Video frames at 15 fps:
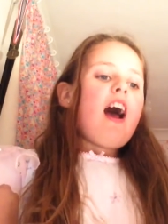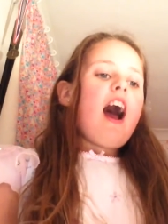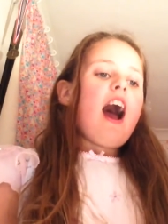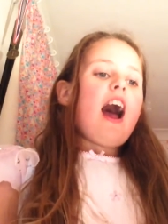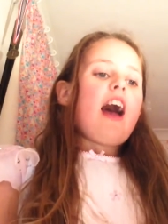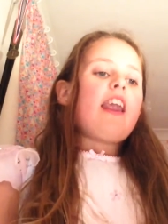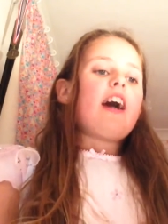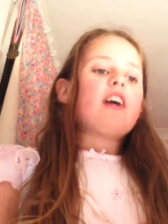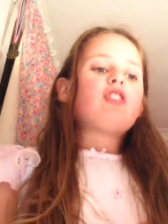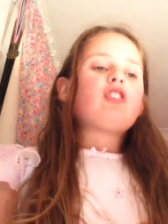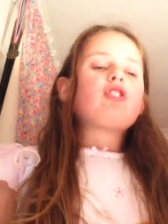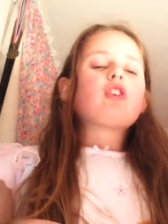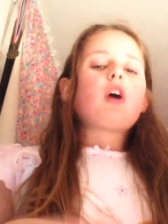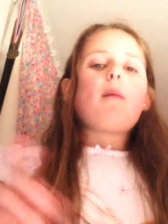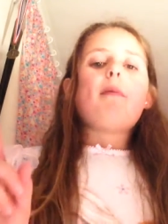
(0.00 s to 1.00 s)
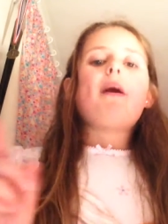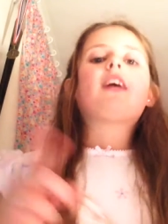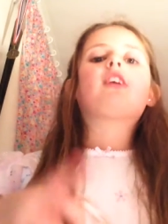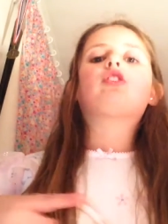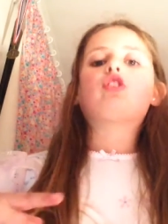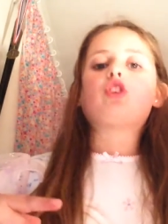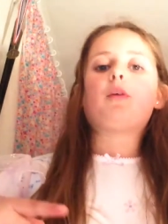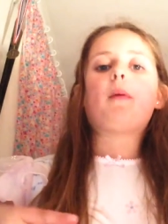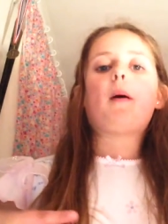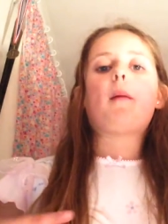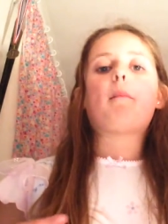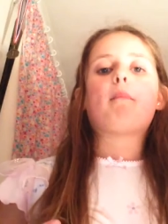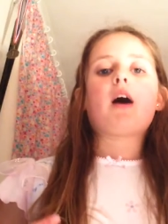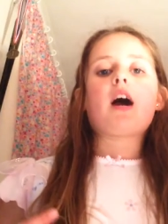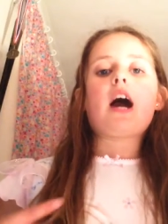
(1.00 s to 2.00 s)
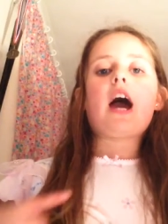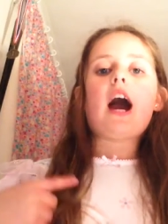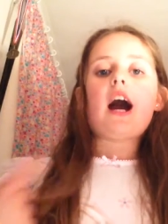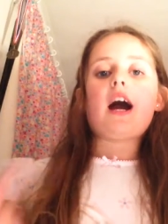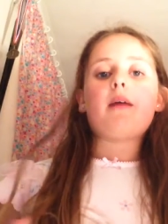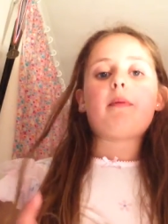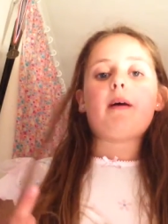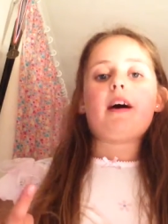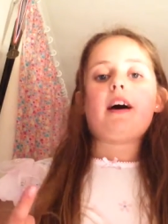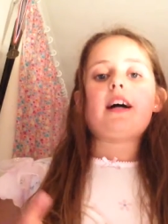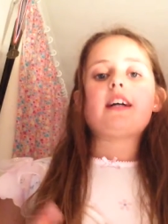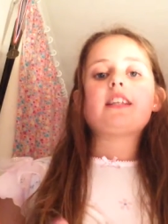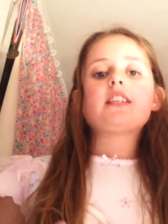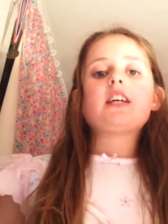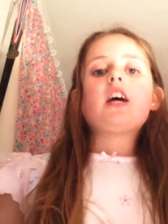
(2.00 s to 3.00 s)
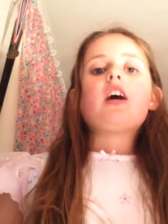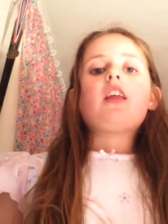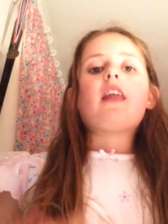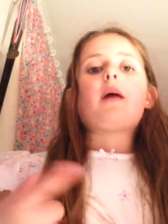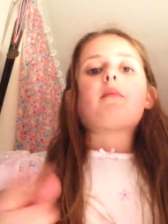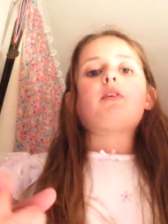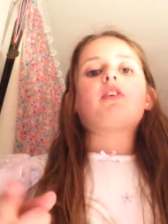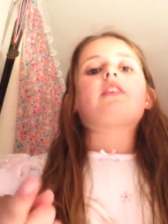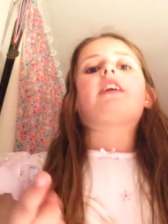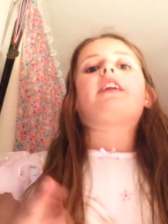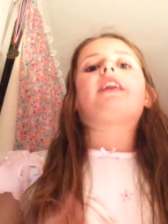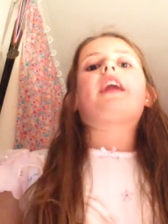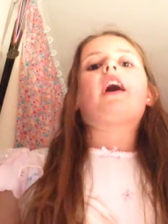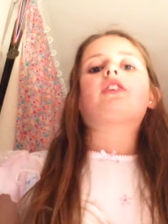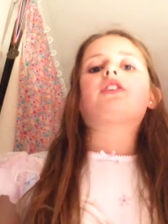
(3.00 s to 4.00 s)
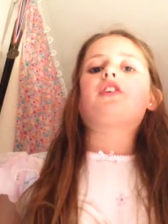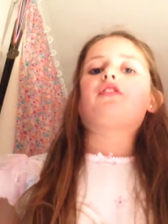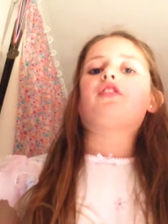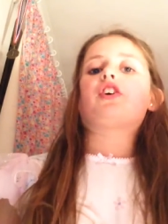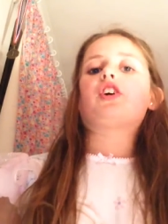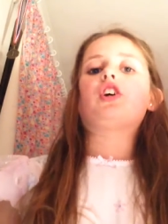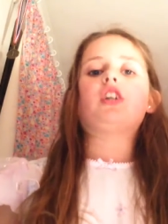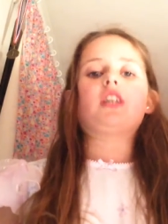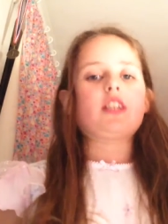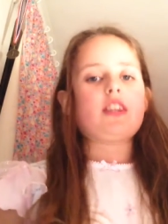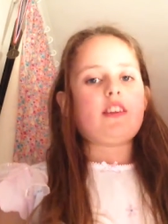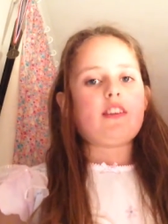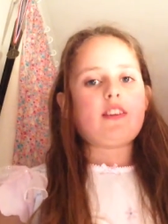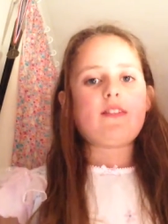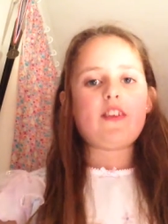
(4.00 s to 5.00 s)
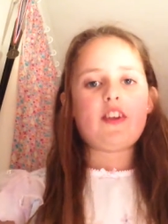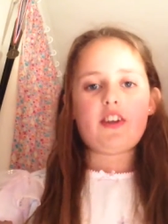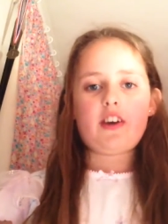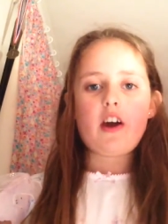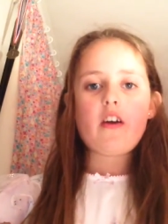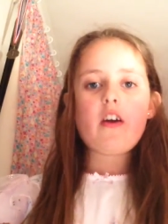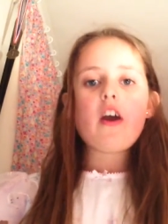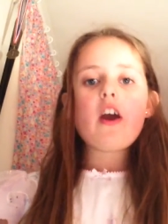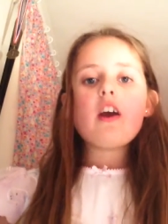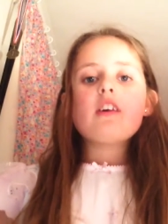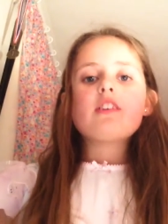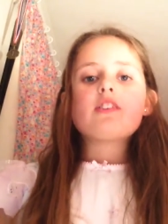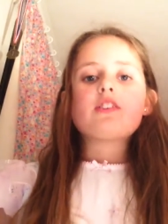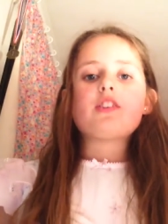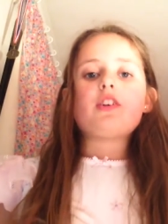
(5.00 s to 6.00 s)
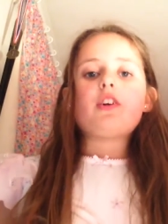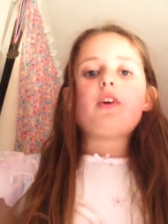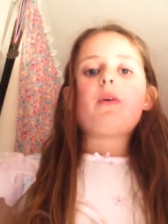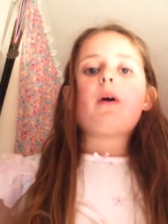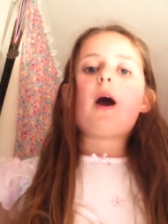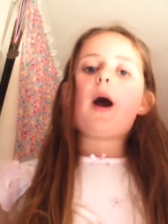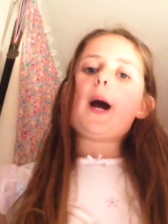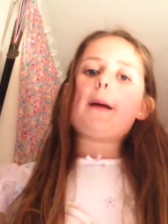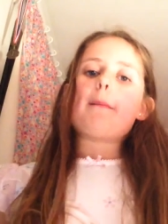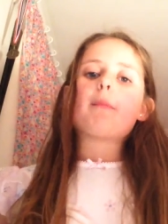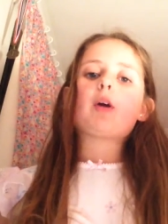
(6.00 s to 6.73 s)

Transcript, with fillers: and I just got pictures up on my iPad that I'm using now to record this video to um,